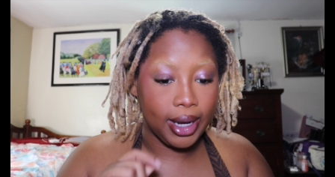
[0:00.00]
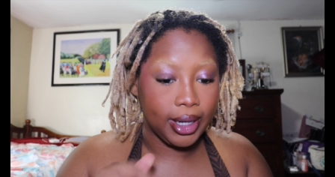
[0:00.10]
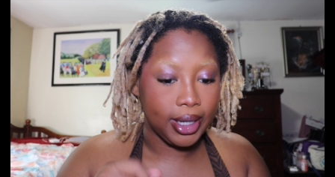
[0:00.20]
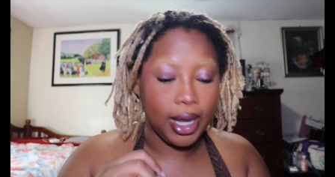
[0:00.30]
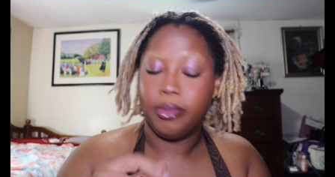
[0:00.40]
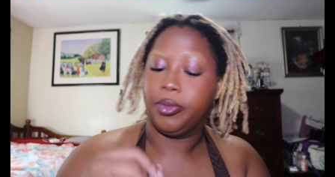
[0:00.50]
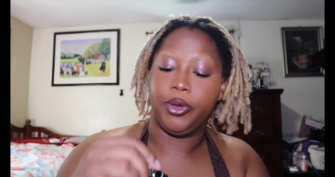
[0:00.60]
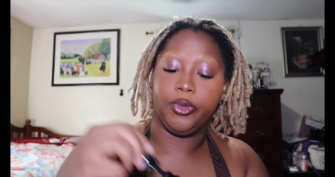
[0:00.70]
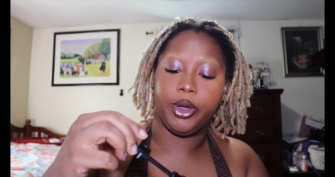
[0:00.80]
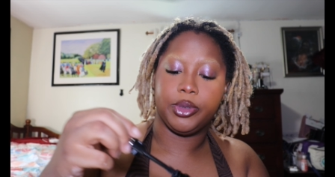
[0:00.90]
I'm gonna
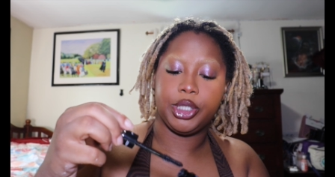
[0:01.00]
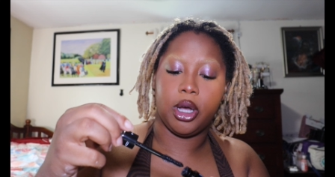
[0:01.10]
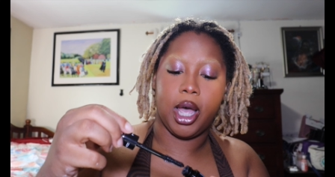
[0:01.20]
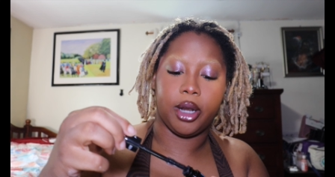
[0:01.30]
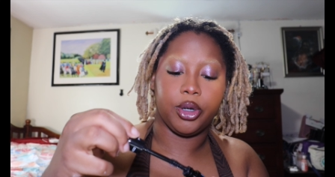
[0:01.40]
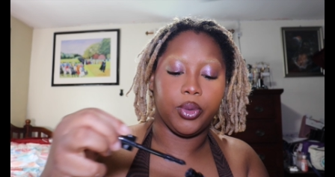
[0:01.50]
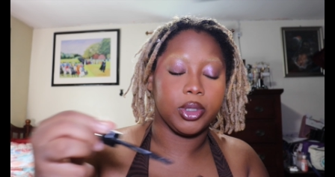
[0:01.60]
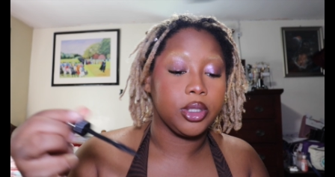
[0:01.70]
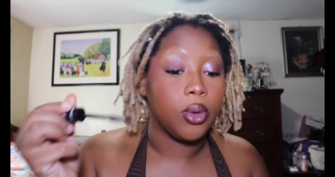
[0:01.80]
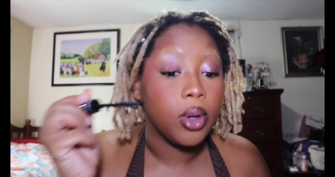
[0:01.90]
be real with y'all. I don't know
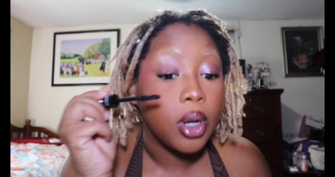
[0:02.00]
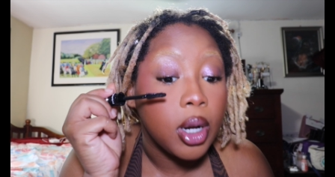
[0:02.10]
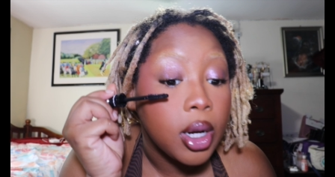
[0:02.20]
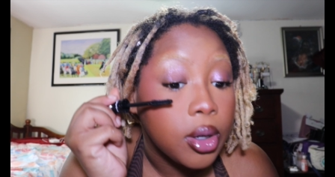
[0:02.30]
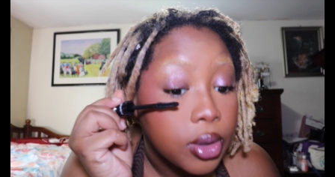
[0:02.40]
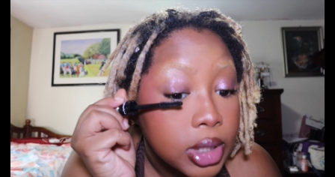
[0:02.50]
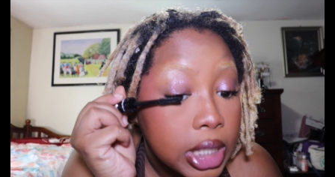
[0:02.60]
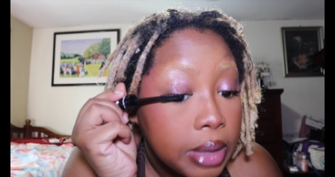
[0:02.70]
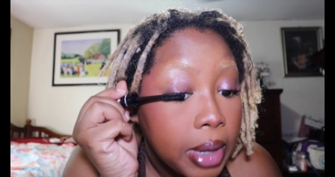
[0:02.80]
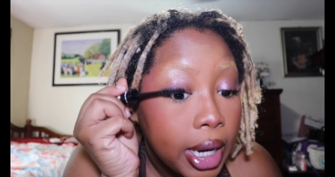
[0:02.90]
what's going on. I don't know the
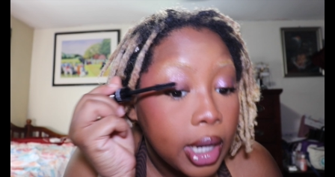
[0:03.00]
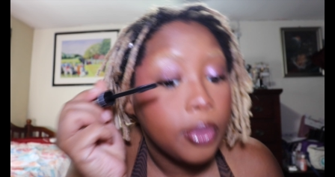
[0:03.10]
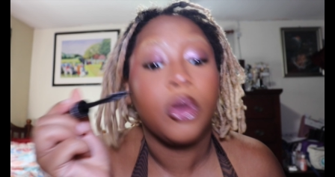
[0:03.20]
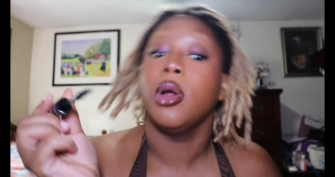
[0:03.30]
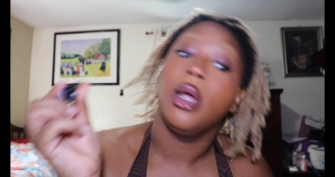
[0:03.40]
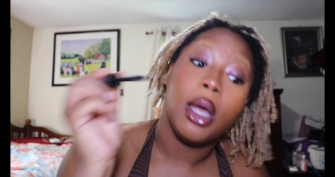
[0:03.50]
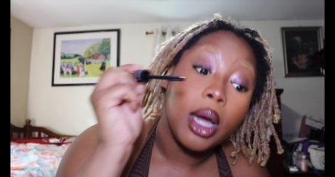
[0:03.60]
tea on MAC anymore.